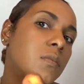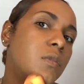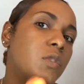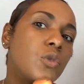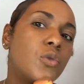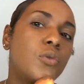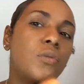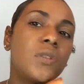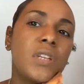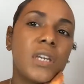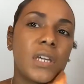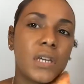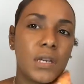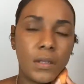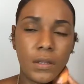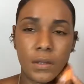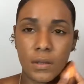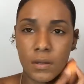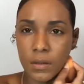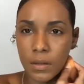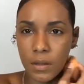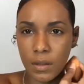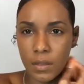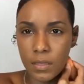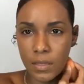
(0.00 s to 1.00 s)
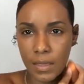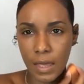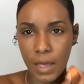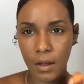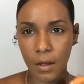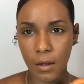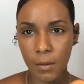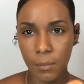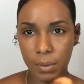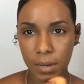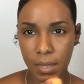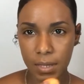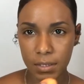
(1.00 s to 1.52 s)
to get that
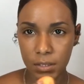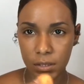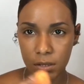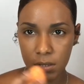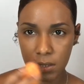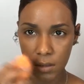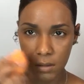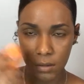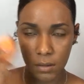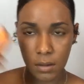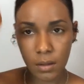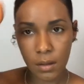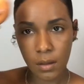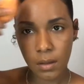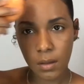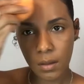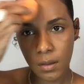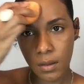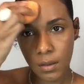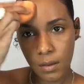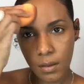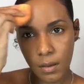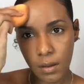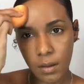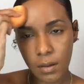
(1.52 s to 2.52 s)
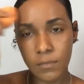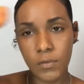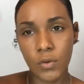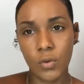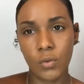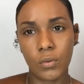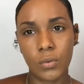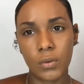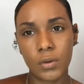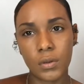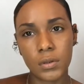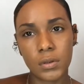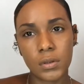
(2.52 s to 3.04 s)
complexion of
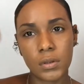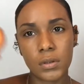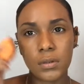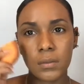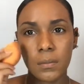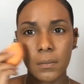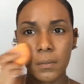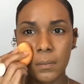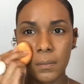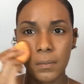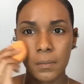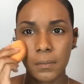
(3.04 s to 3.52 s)
yours.